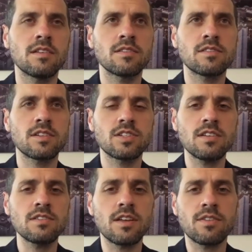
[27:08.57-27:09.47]

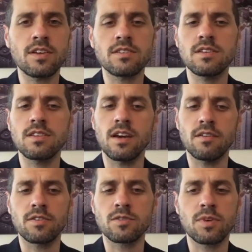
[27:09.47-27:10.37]
suggests I think to the
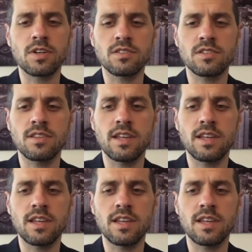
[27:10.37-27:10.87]
average person